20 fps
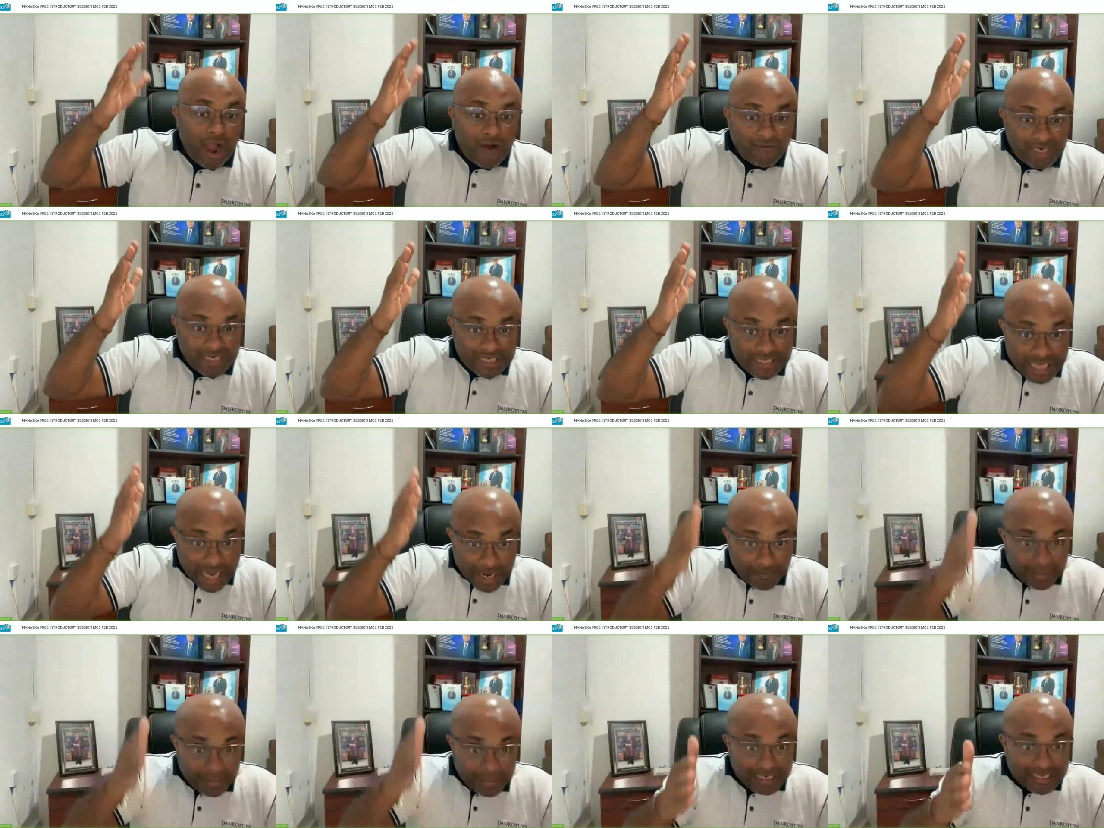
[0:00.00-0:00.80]
Our
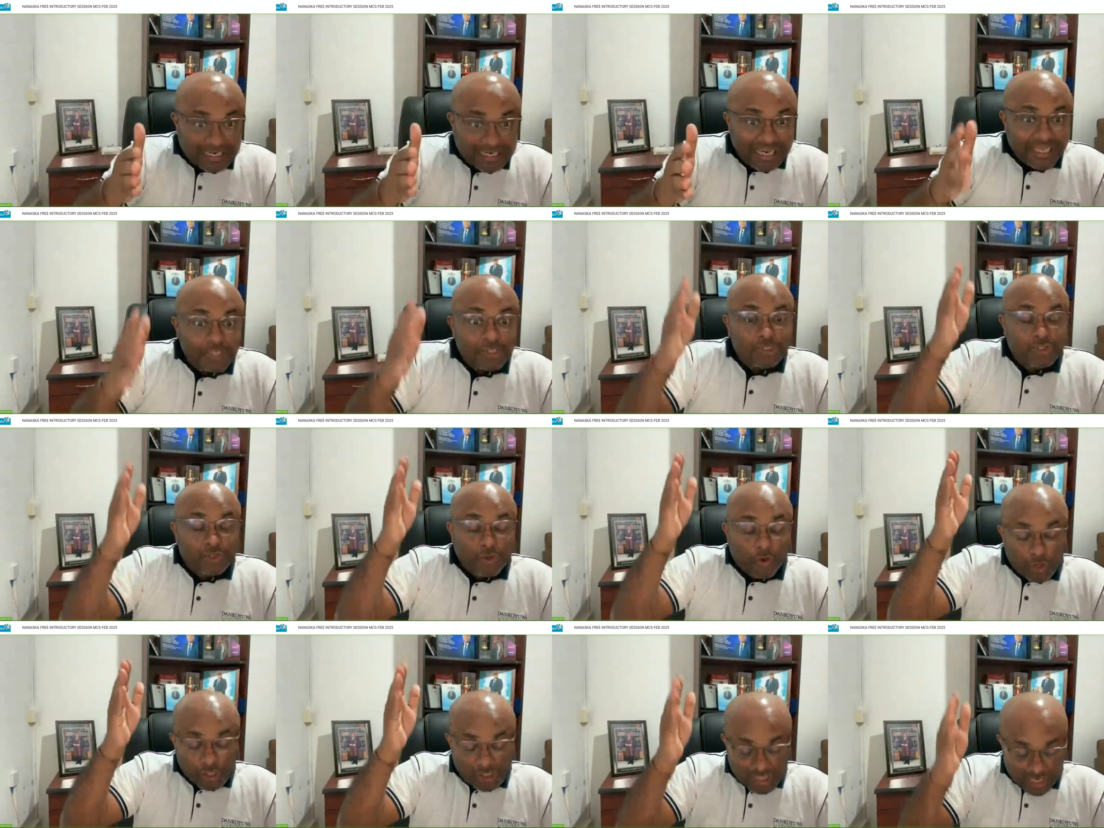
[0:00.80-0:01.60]
double glazed
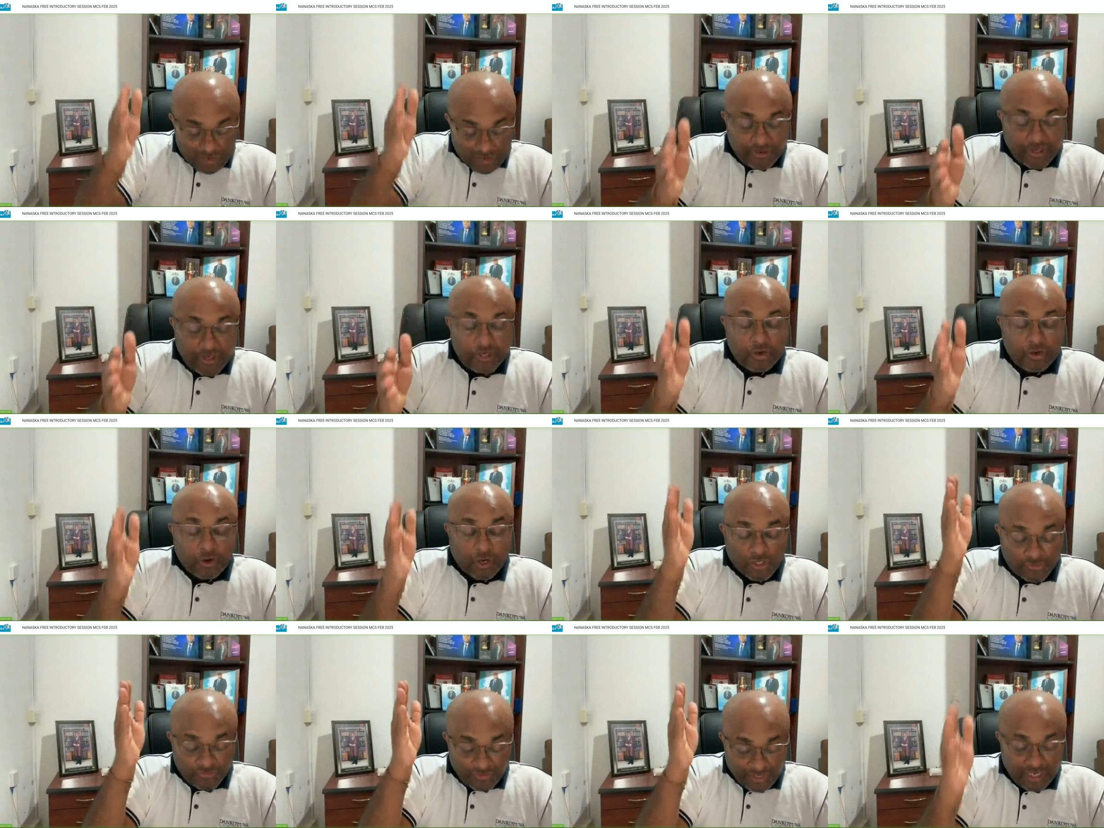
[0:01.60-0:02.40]
doors and
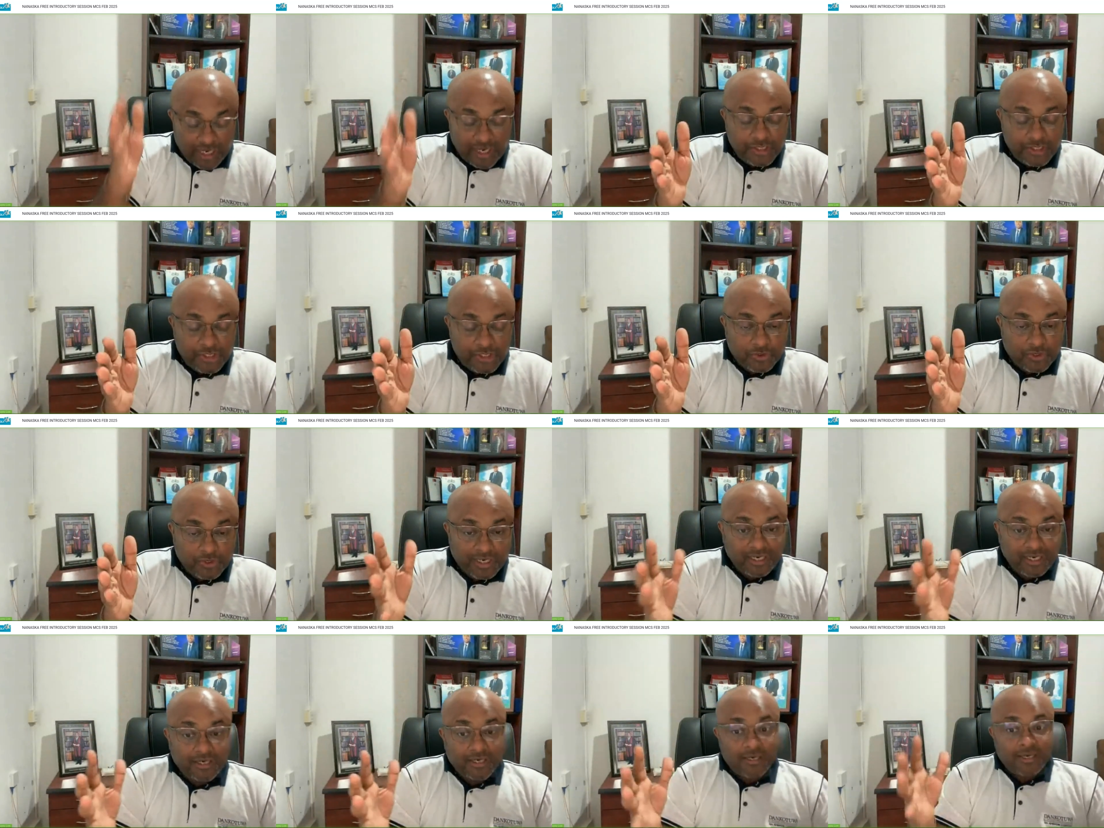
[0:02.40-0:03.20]
windows will
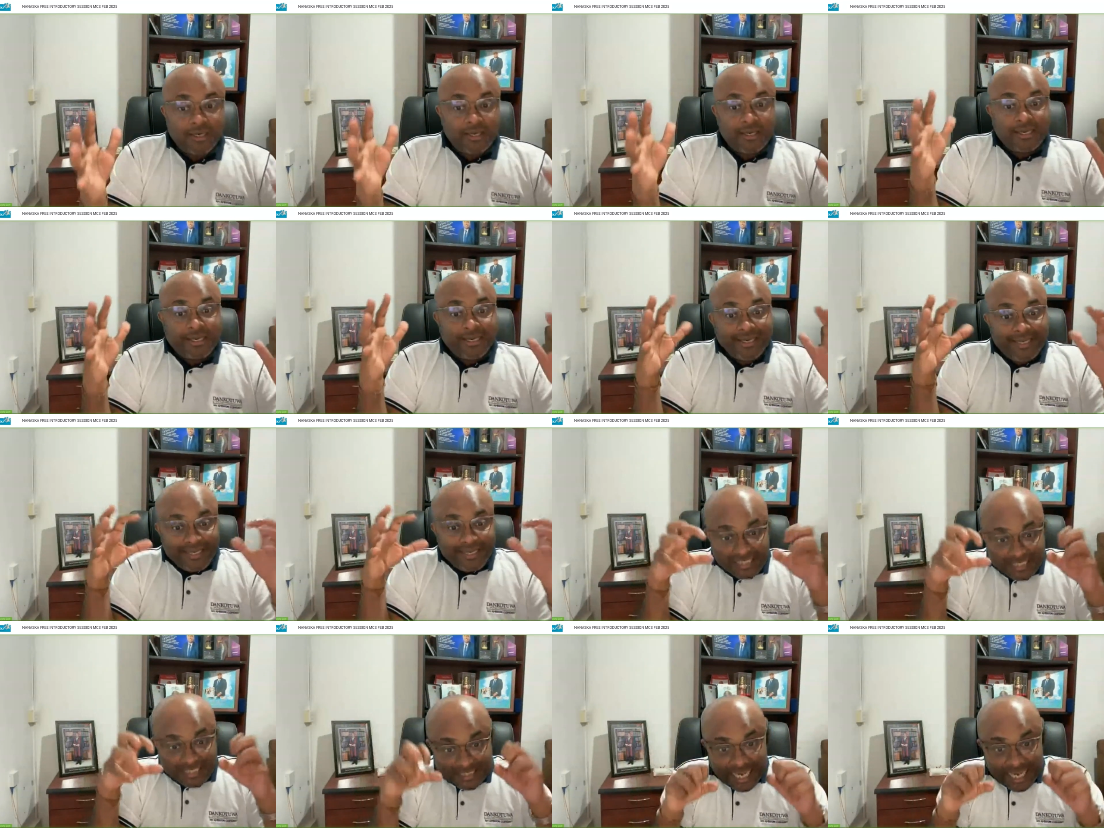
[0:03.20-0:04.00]
ensure
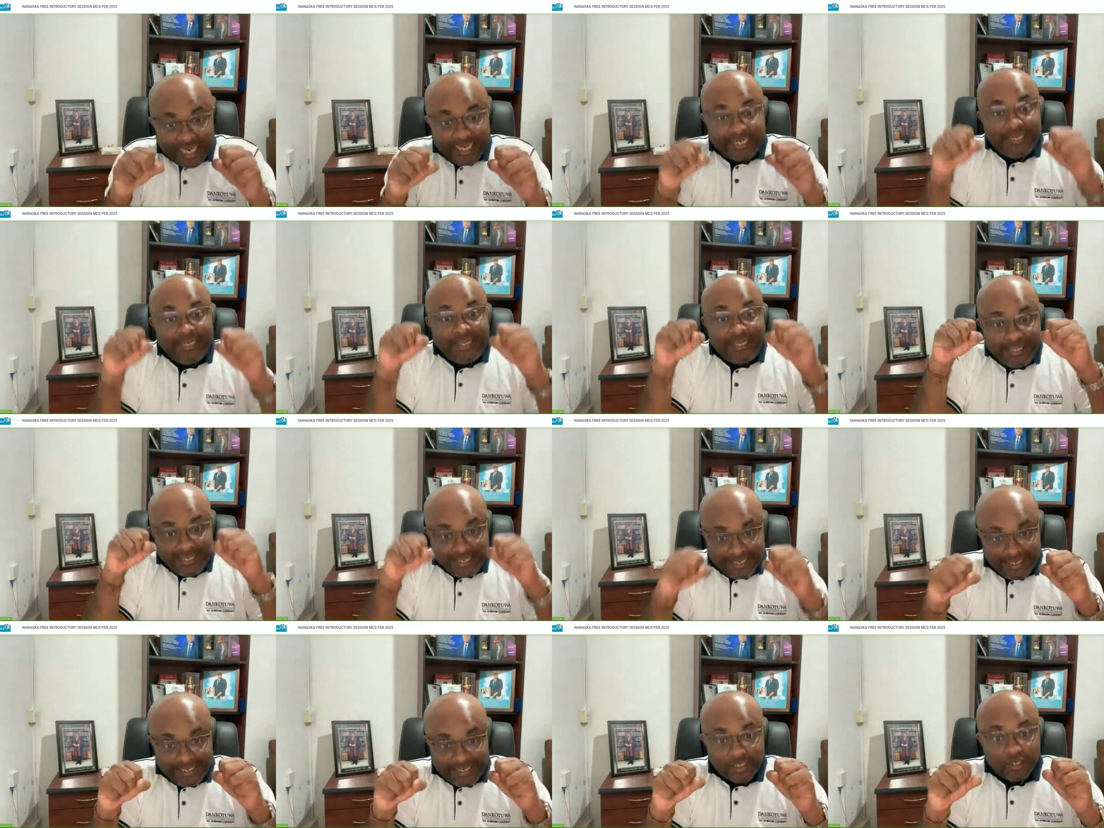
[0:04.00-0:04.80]
inside
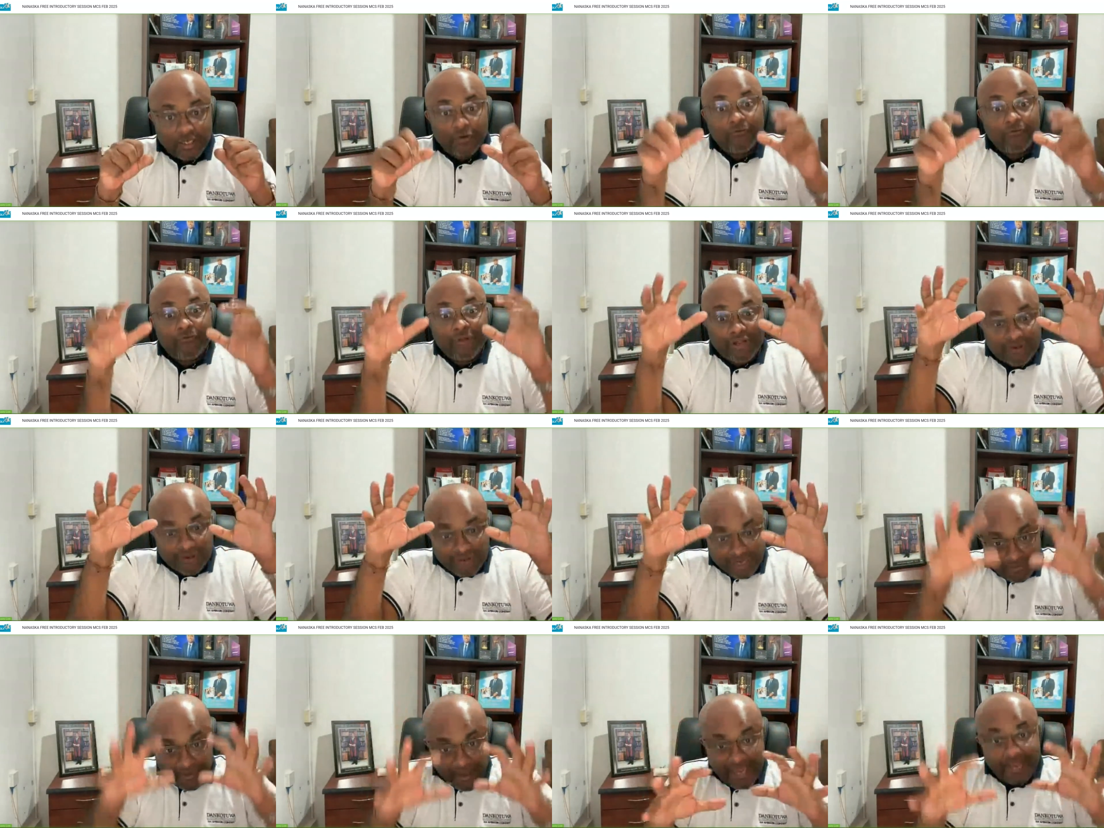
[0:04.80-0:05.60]
heat will
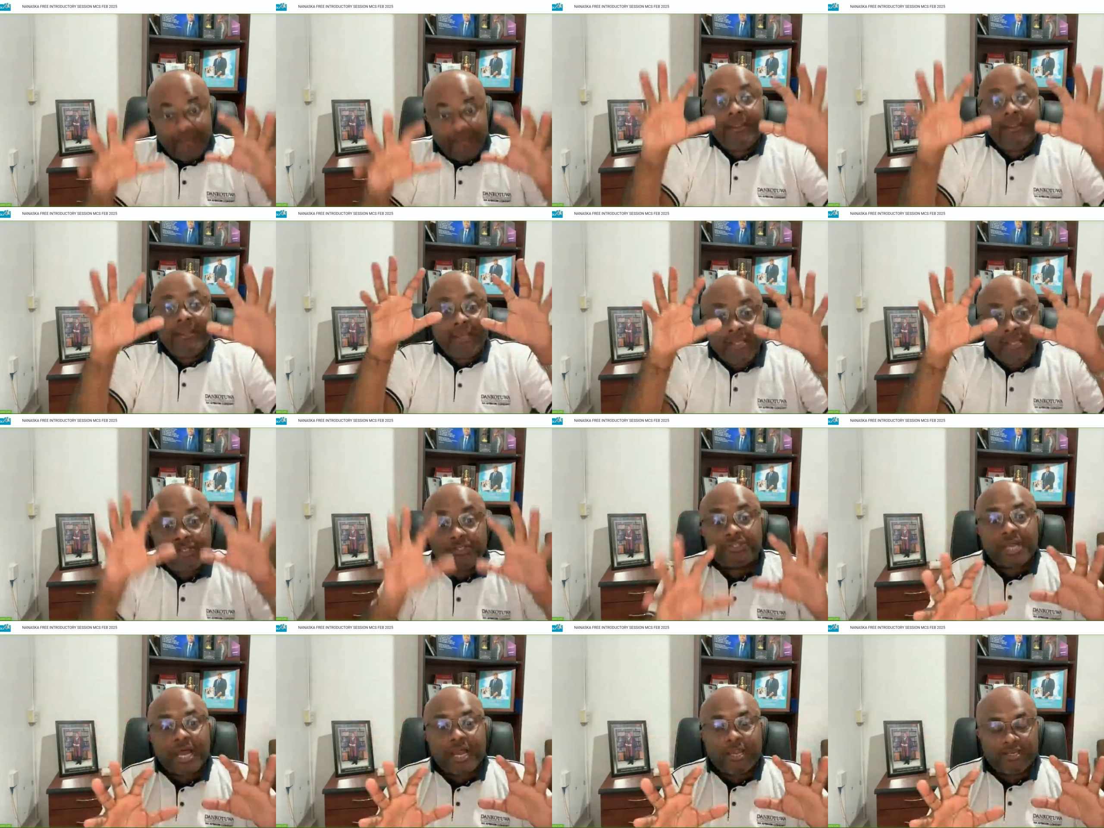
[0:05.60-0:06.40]
remain
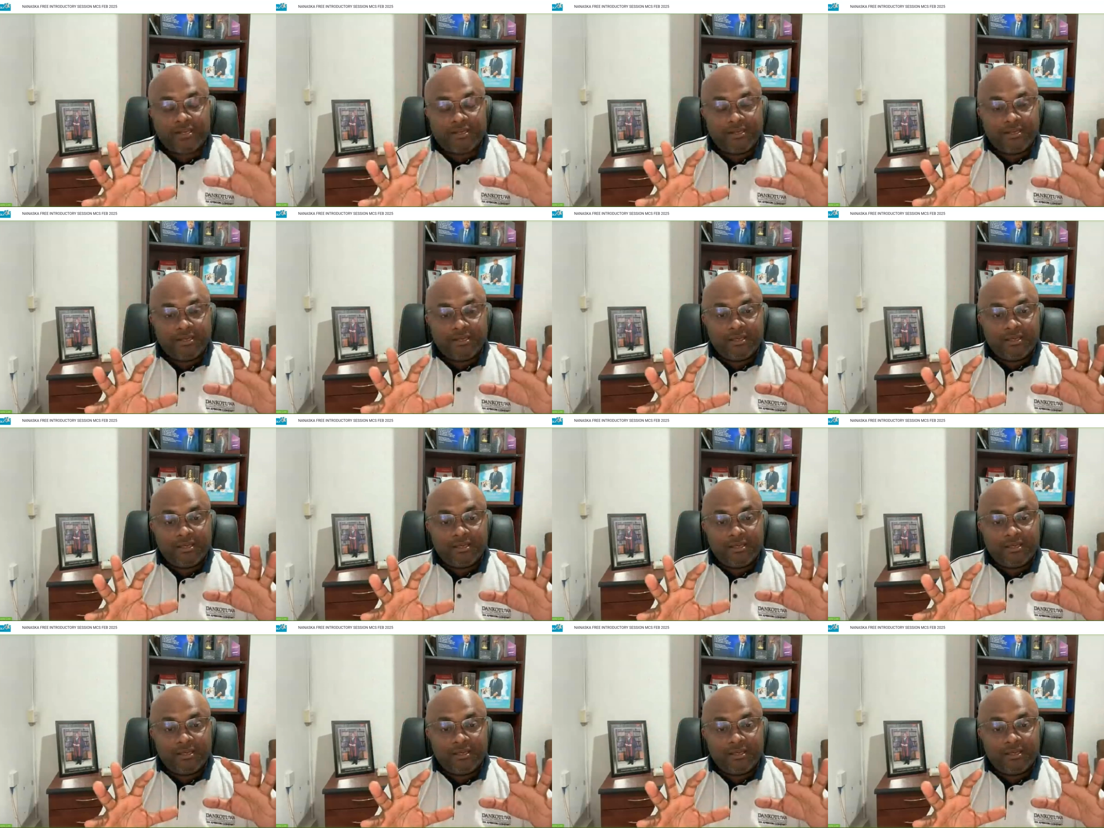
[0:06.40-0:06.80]
inside.